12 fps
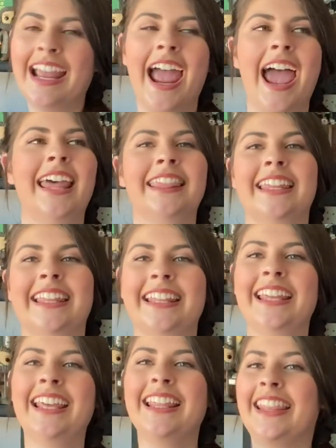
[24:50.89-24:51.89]
And then
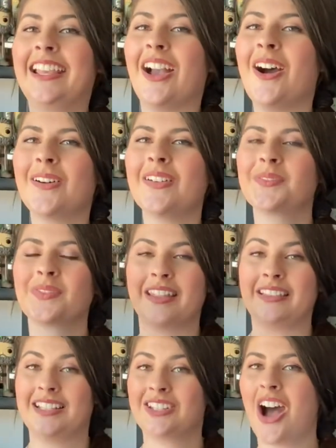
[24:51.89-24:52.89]
they go, and
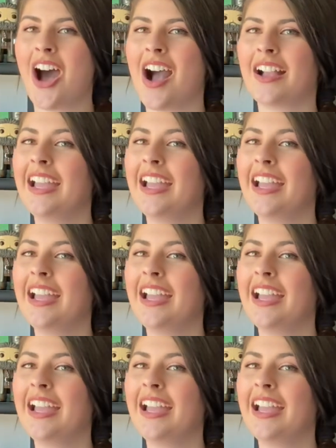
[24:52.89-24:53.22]
they talk,